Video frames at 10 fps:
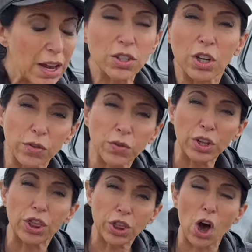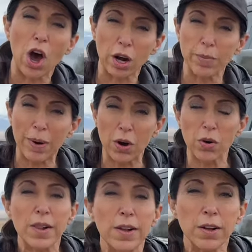And so they really thought about
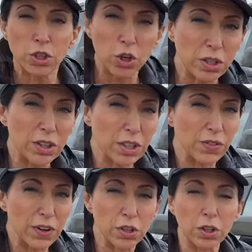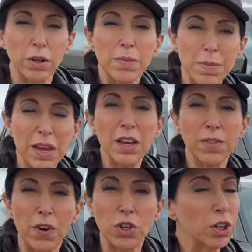using this vehicle, making it
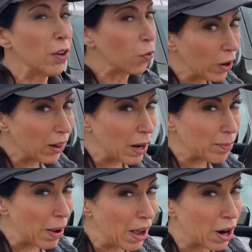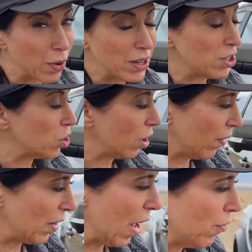functional. They've won a lot of Baja races, so they have a
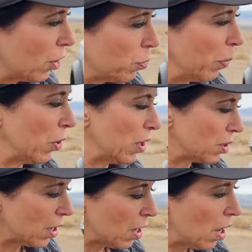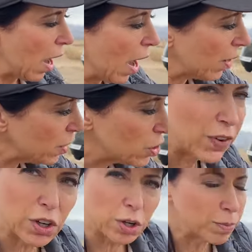lot of experience. On this
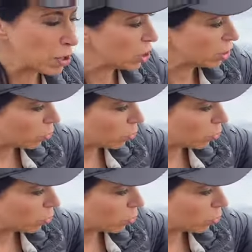vehicle, much like